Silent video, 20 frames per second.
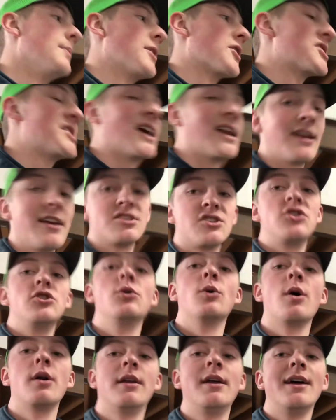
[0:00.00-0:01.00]
sending us a new
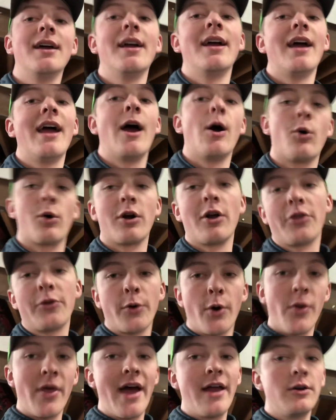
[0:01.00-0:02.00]
one, and we're gonna throw
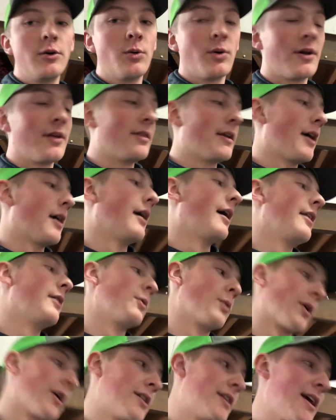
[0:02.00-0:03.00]
that new one in there, and then we're
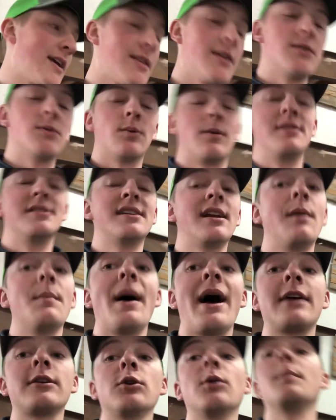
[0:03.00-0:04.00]
gonna take this one and send it back
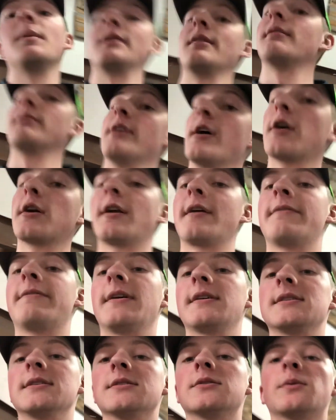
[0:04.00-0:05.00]
to them, and then they're gonna fix
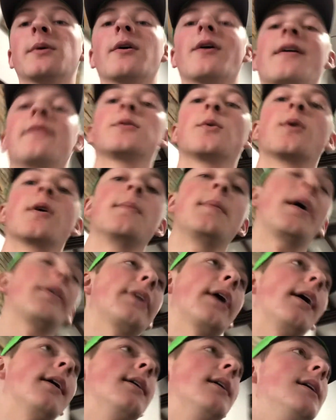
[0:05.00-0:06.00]
it. So we don't have to worry about
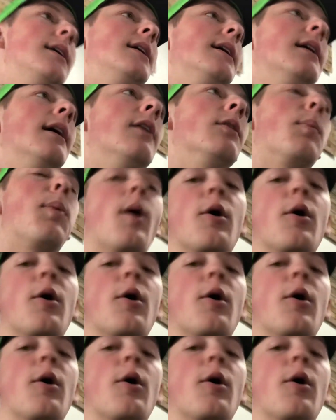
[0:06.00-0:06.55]
that. The part